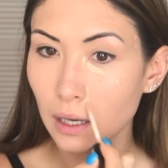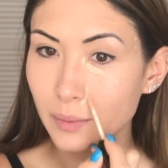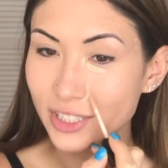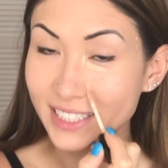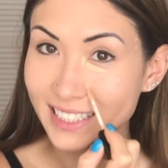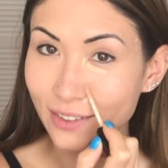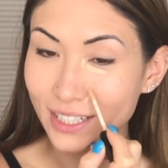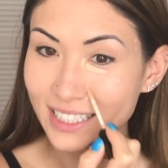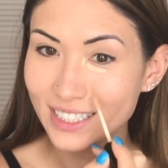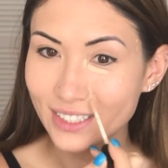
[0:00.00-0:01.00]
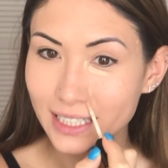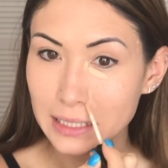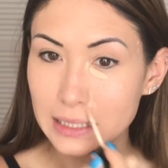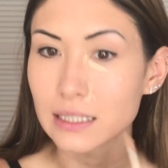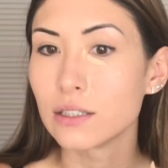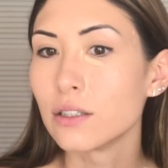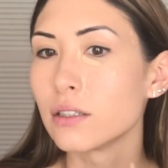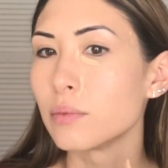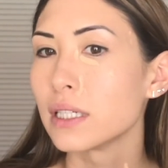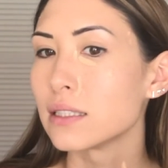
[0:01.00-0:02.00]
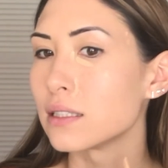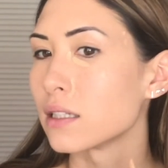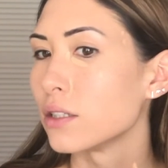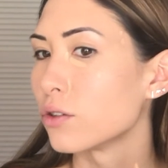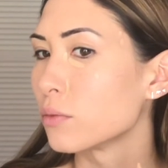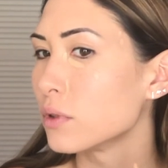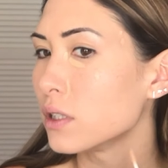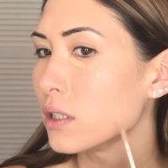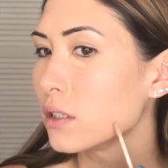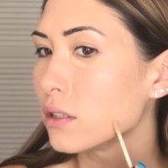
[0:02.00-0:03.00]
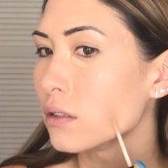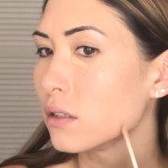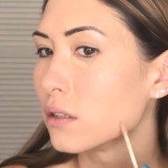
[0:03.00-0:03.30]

I'm just going to conceal the places I normally do.